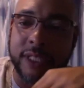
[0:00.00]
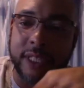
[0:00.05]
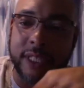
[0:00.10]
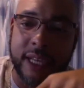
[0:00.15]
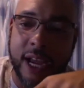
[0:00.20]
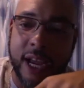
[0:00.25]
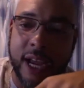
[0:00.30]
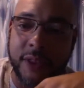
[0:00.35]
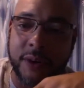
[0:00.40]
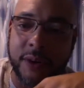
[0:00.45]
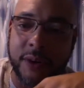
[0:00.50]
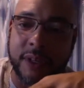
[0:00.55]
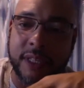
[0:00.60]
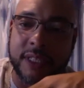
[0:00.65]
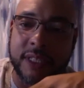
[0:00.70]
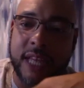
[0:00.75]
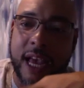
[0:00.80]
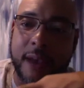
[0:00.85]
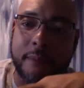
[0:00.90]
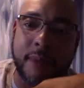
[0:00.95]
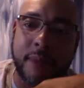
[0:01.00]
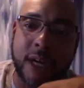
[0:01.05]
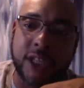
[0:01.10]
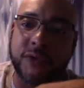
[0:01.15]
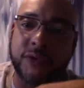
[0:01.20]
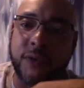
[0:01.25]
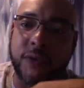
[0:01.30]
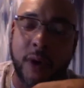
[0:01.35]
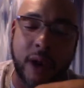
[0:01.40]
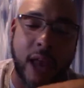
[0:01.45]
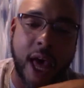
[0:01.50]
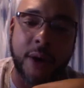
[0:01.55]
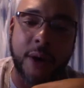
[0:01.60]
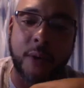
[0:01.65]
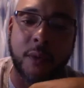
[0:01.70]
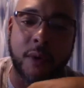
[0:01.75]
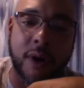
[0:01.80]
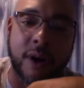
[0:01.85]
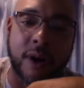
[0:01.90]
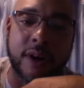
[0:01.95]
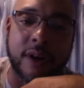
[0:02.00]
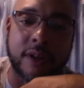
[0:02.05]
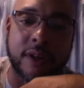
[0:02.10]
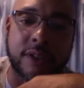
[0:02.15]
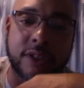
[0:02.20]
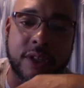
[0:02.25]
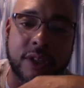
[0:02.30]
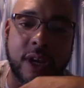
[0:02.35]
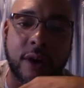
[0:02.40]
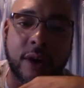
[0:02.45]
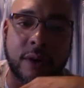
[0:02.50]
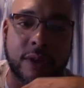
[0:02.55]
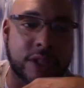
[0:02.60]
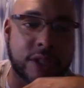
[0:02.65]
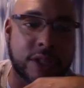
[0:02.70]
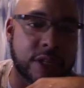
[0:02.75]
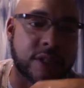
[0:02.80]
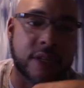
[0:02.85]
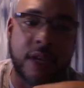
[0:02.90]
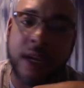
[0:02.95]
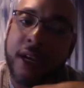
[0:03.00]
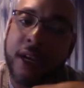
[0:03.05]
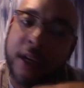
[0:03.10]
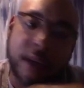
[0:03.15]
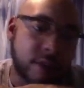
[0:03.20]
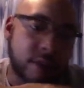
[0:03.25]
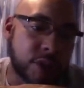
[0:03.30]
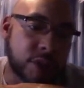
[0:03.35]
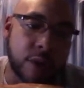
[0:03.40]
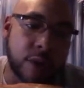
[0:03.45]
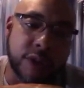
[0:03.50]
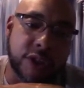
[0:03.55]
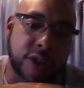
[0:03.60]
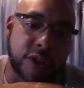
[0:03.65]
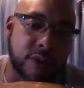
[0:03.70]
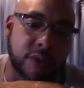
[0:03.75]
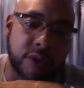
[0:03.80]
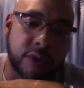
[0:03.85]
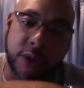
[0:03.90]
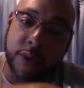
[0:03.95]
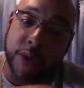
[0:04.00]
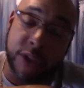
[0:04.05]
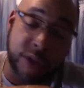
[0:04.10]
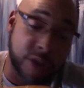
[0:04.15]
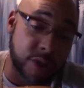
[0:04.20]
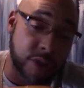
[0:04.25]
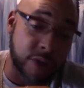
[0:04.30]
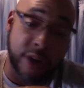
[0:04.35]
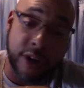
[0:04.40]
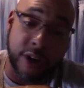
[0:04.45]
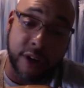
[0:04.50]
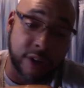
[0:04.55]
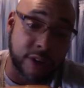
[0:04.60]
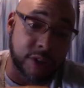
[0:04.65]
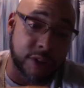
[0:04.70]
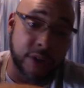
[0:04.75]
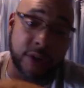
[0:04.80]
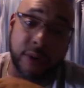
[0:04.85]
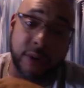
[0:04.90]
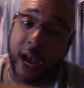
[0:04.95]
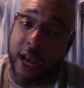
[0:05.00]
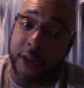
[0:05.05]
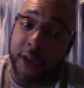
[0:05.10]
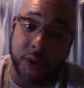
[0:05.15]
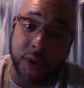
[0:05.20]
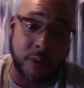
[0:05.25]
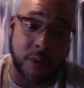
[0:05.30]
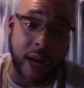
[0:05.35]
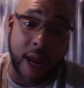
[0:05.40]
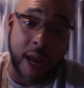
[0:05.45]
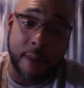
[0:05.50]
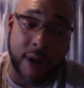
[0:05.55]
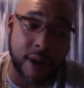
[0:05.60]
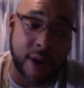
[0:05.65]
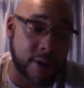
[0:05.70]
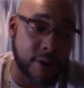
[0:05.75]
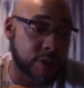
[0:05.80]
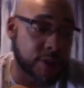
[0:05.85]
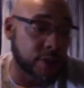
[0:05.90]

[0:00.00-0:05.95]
together. He's not much for a lot of words. Just do what you're here to do. I'll do what I'm here to